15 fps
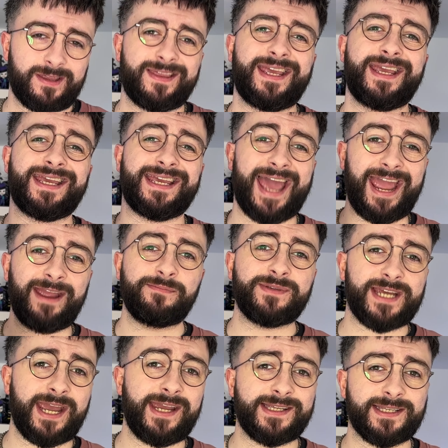The game
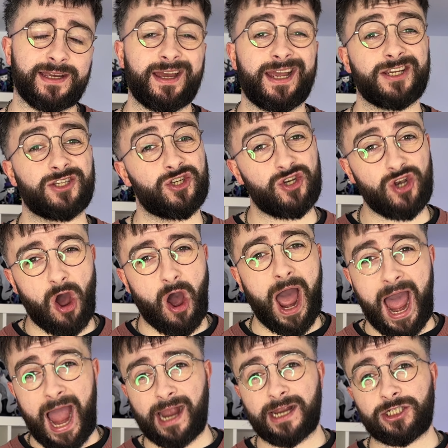data is not
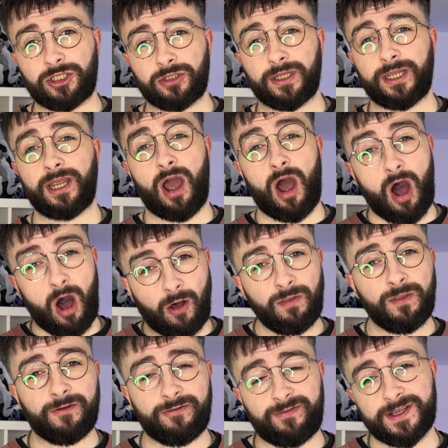actually
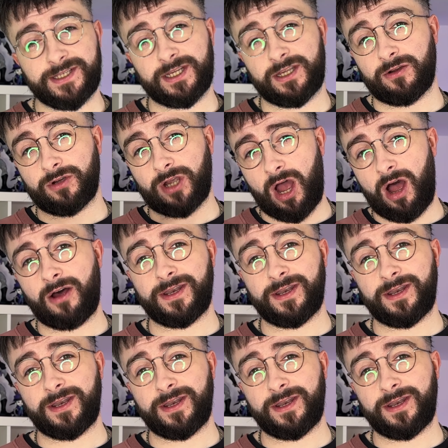on the physical card